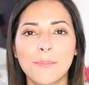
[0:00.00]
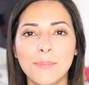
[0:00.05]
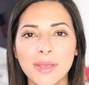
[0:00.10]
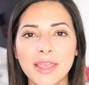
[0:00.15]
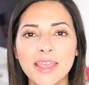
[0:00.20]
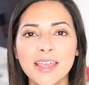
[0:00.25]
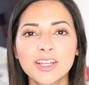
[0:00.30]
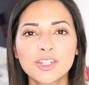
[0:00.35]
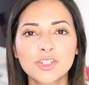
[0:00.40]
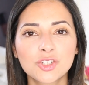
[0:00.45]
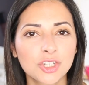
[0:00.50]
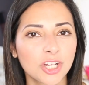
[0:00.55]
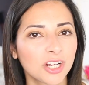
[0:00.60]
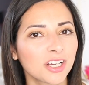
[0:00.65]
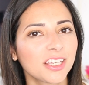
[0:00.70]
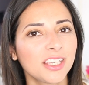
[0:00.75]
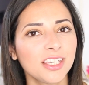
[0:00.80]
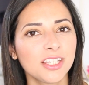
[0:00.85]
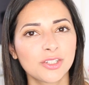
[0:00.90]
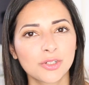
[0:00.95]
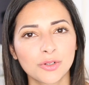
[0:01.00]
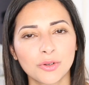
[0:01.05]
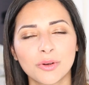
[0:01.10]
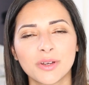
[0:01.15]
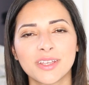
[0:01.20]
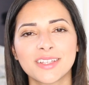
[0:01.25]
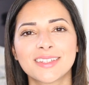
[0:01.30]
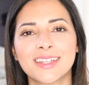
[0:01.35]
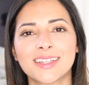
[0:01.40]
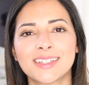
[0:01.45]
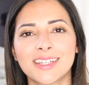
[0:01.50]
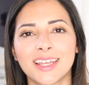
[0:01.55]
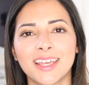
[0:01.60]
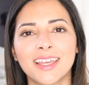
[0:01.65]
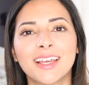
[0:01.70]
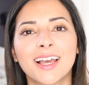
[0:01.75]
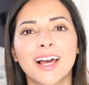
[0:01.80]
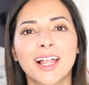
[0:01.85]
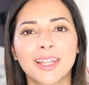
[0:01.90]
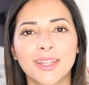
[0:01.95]
big chunky toys that
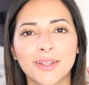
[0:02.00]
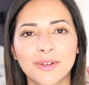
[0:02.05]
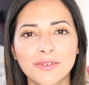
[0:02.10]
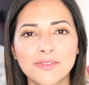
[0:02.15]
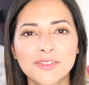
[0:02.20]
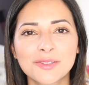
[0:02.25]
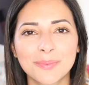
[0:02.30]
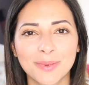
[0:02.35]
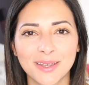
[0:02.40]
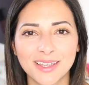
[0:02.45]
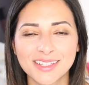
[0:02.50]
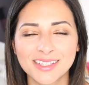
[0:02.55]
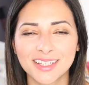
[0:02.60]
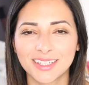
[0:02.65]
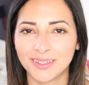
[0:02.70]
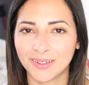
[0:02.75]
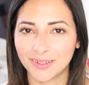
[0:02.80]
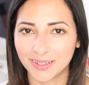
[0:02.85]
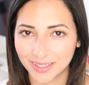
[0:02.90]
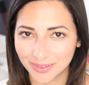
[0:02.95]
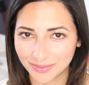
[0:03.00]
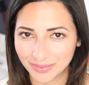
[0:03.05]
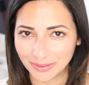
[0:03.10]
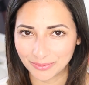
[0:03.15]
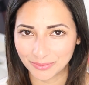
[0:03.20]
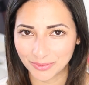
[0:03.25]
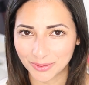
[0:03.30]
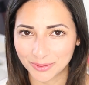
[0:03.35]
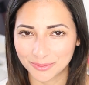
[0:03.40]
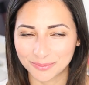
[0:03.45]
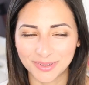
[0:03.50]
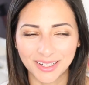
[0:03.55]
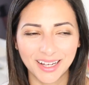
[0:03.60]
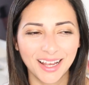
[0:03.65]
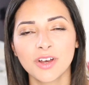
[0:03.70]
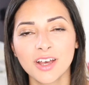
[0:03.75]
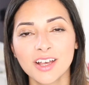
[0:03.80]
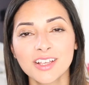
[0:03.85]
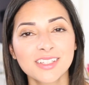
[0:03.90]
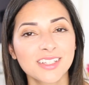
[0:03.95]
take a lot of space in your living room.
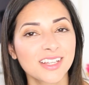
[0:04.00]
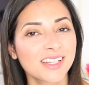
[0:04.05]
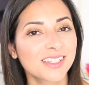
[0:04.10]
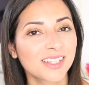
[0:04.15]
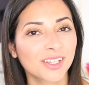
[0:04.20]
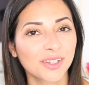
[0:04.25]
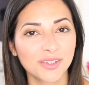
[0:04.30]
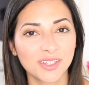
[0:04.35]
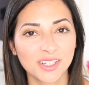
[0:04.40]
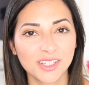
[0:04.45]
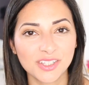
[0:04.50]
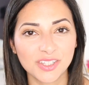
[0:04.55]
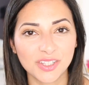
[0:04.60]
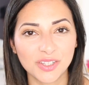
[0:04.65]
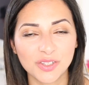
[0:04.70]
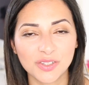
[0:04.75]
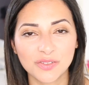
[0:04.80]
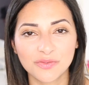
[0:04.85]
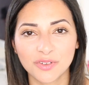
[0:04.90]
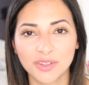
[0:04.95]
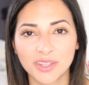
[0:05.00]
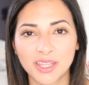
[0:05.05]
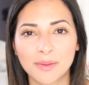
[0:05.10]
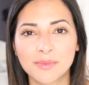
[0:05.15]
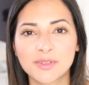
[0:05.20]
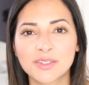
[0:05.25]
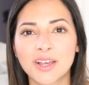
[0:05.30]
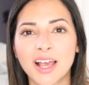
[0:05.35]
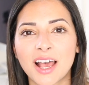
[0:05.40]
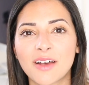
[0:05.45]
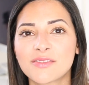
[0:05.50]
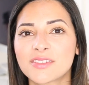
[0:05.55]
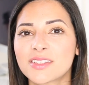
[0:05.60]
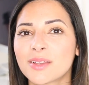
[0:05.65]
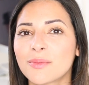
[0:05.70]
First, it's a good excuse for them to have